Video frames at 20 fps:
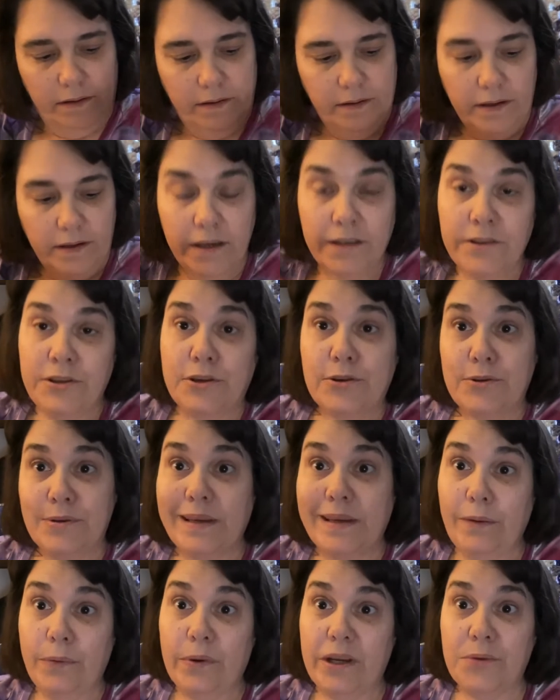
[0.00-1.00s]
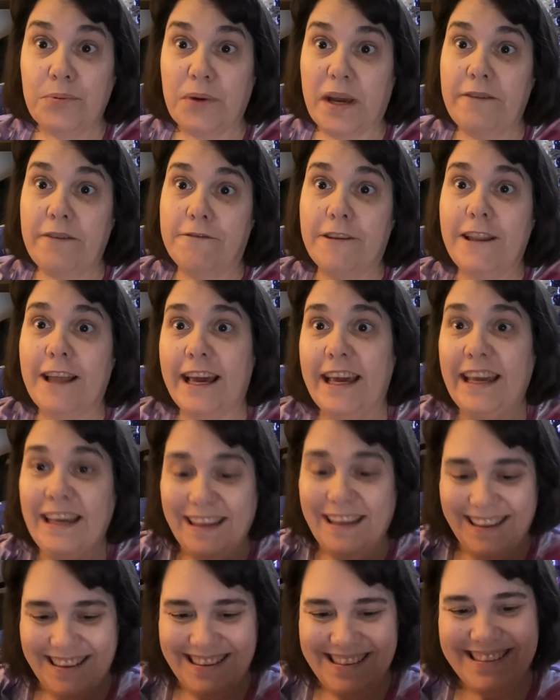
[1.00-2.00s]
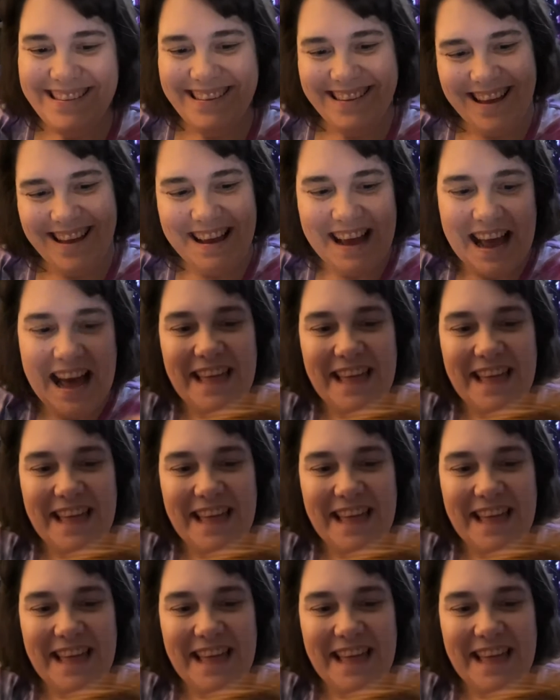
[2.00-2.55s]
It's using Which Way Filet because I